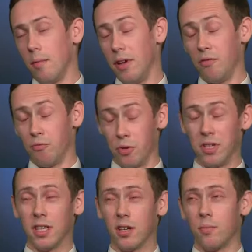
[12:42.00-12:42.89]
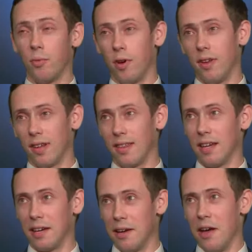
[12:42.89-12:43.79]
I mean, really good points. I
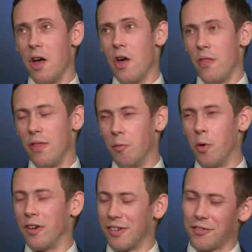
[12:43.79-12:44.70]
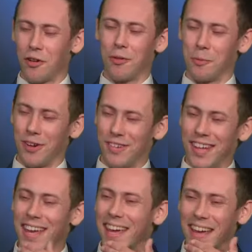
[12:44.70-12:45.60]
think we're
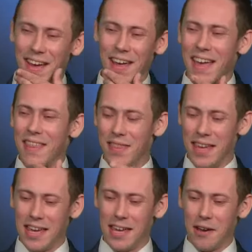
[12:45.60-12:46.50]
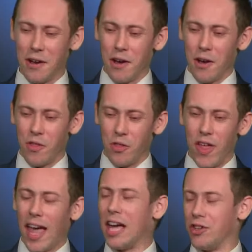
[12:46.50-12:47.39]
seeing the
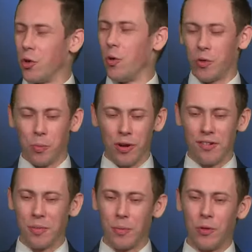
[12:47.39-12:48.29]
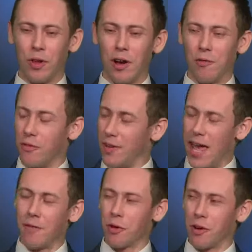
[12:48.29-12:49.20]
age-old principle of
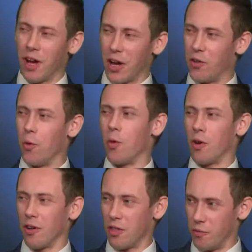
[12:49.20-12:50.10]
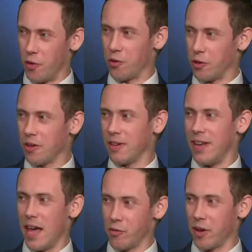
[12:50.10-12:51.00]
never ignore the voter,
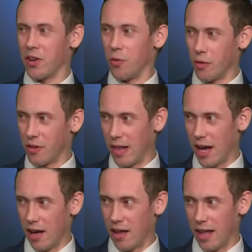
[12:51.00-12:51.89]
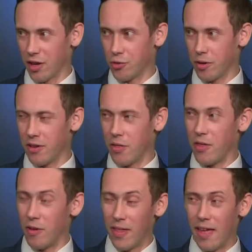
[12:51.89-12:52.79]
never ignore the electorate.
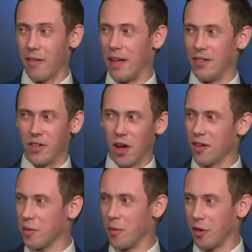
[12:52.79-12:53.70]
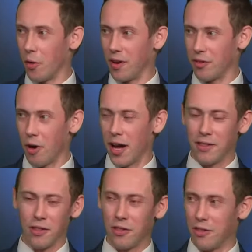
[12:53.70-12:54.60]
The customer's always right,
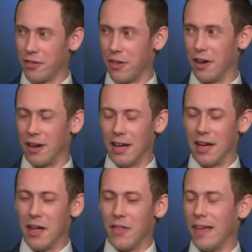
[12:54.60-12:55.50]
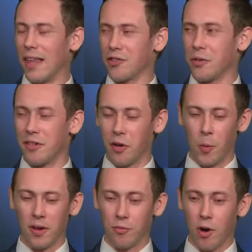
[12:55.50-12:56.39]
the electorate's
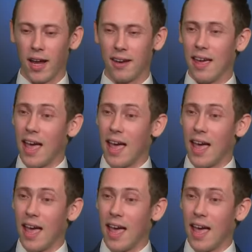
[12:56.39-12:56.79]
always right,